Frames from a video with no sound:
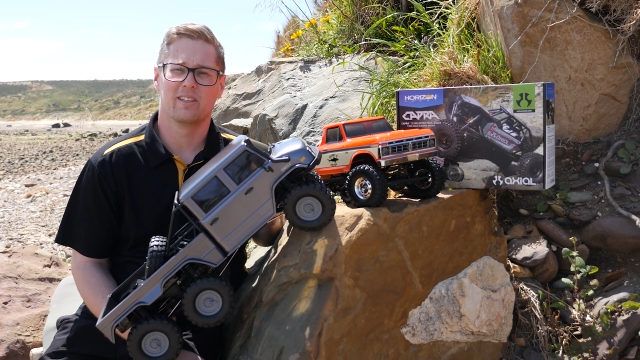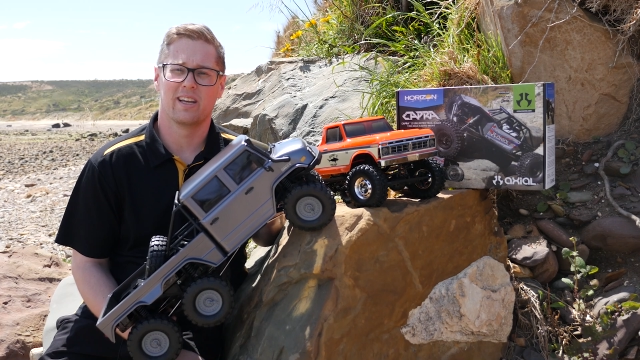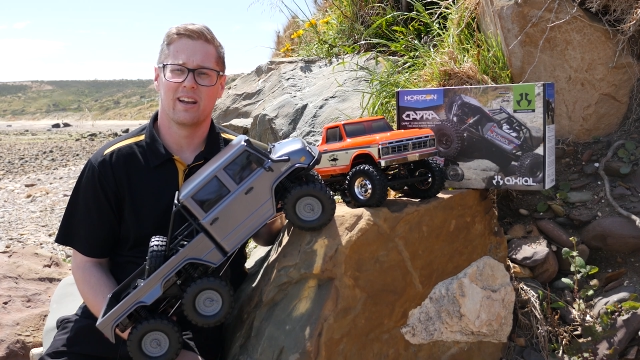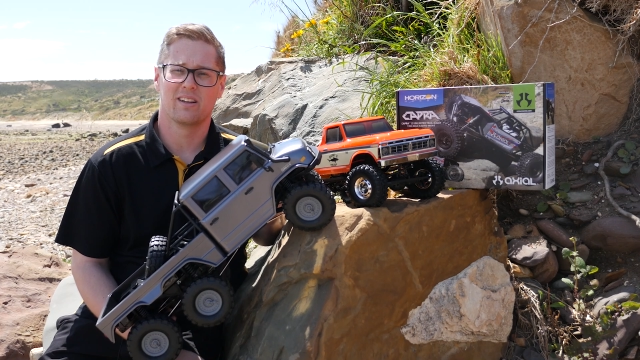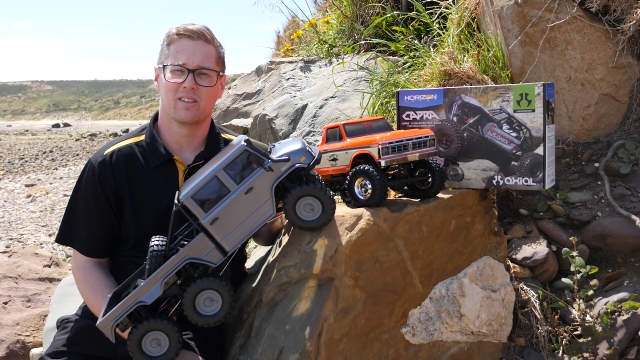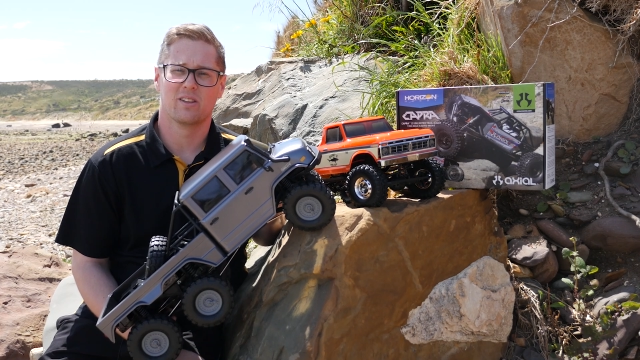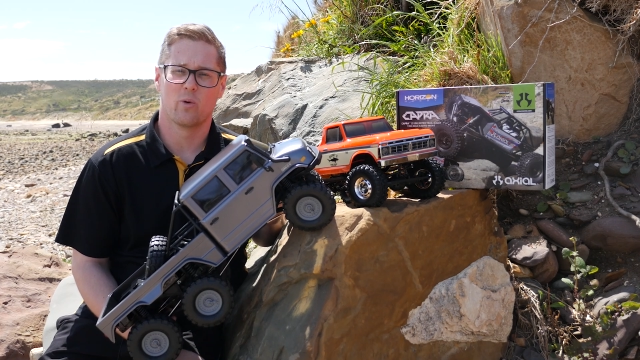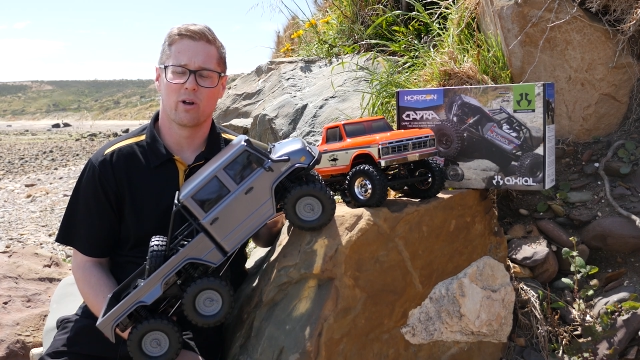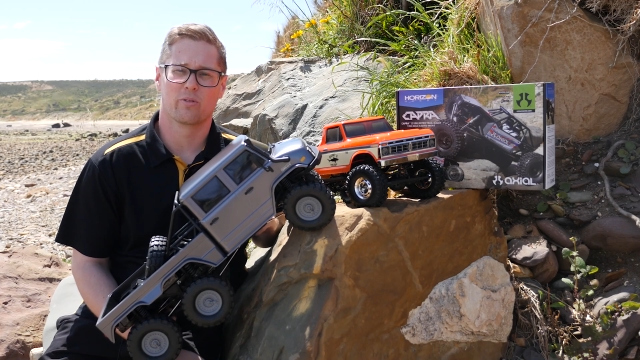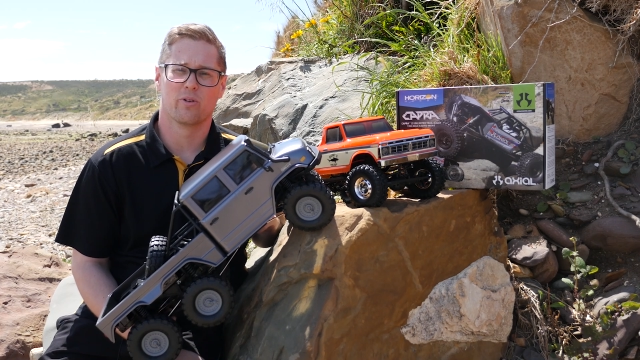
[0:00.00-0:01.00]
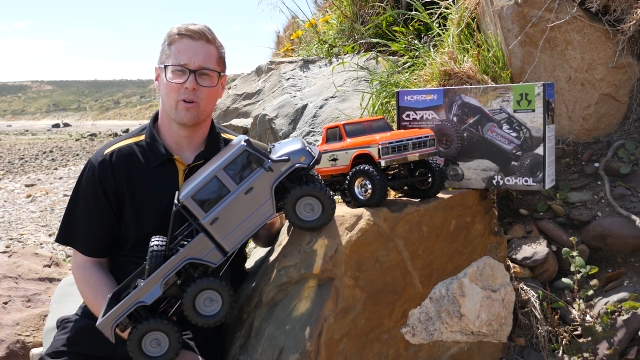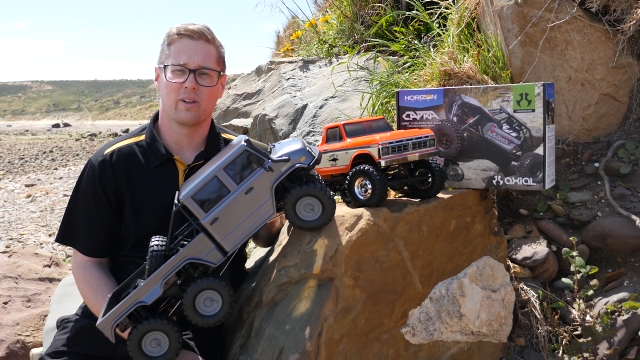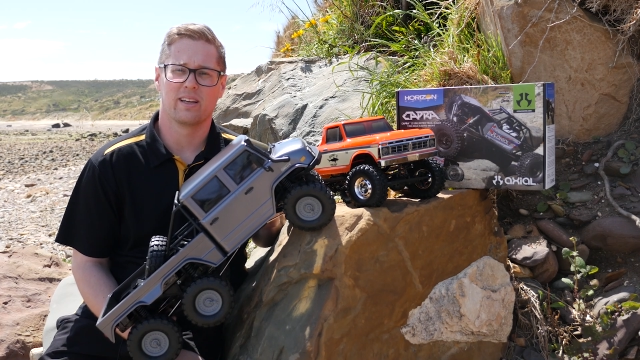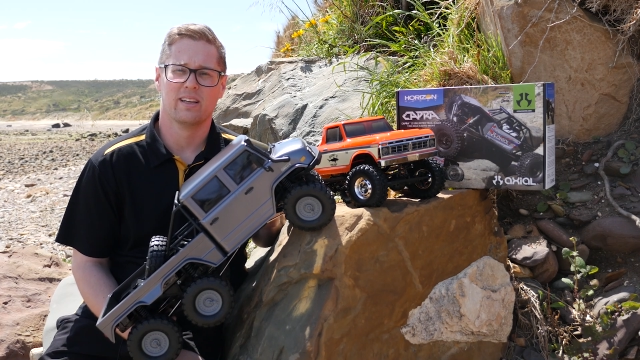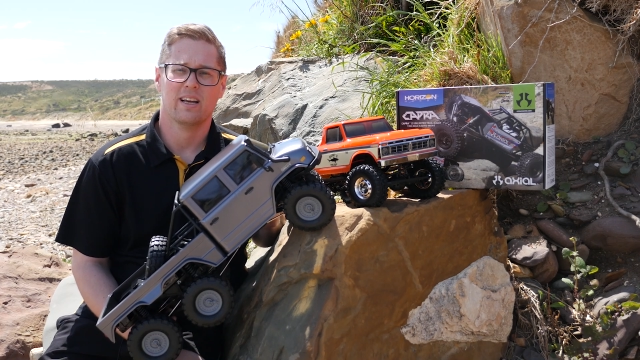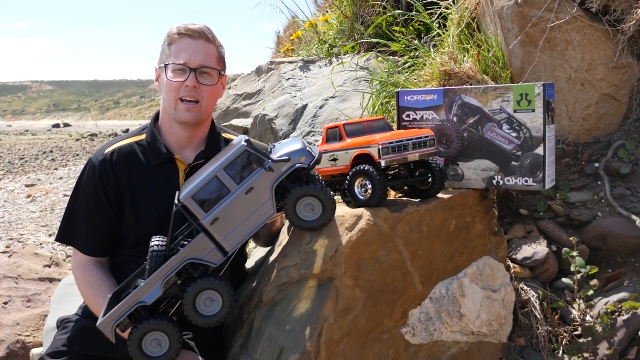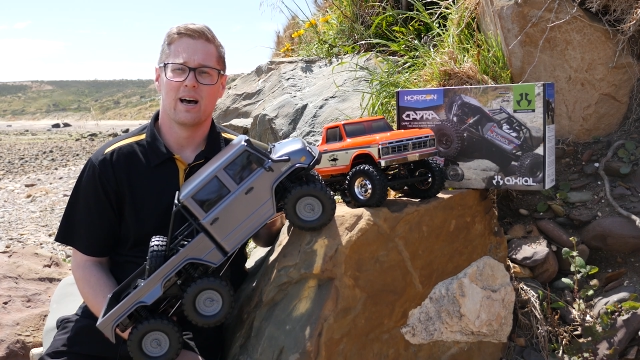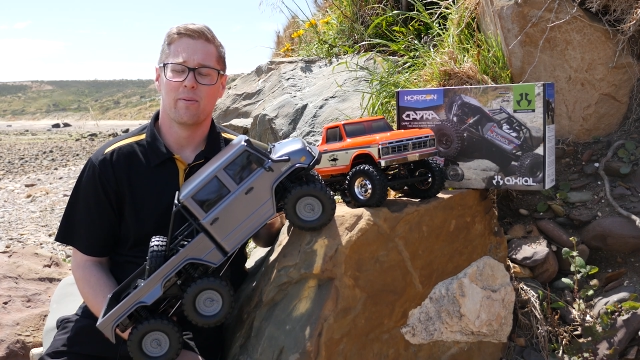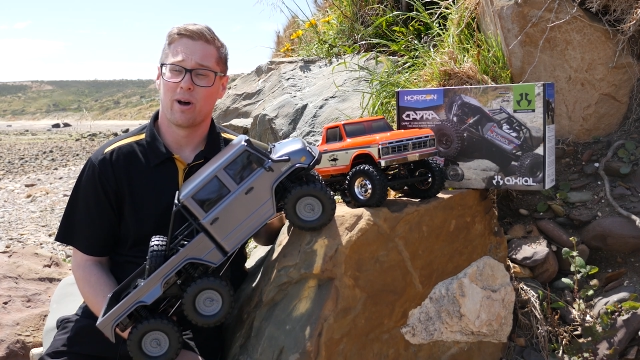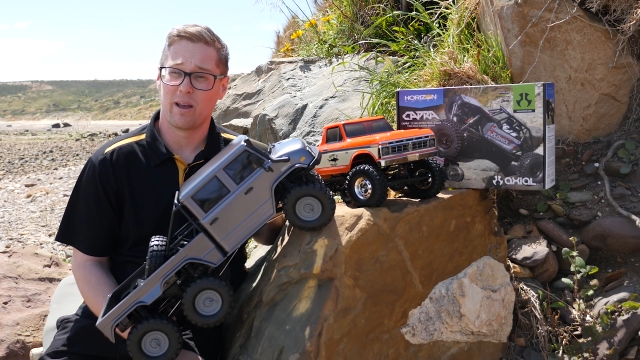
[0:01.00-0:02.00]
to get into the world of crawling.
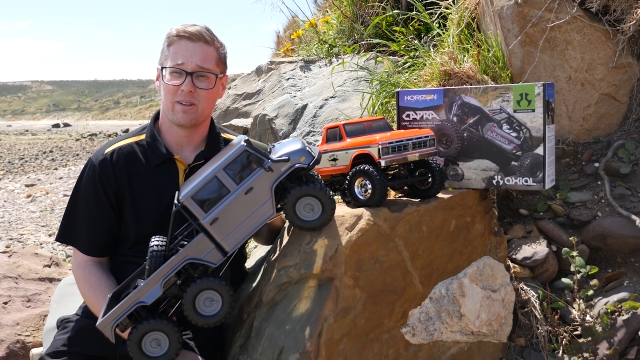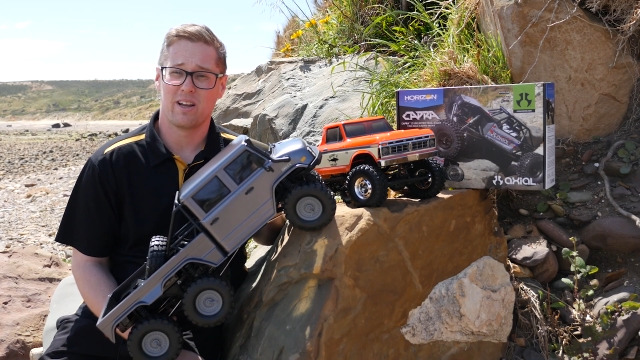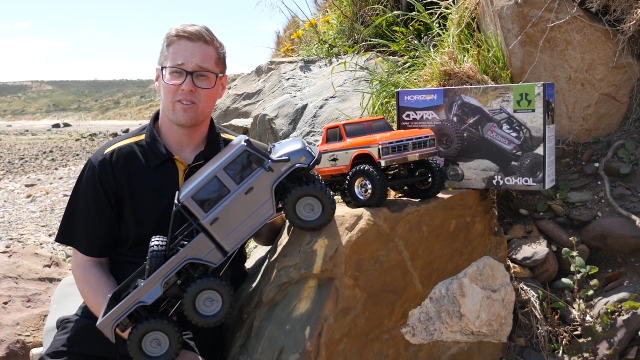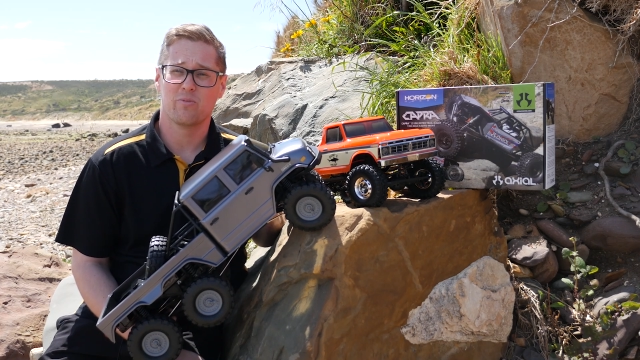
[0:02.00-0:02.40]
Uh, my name's Andrew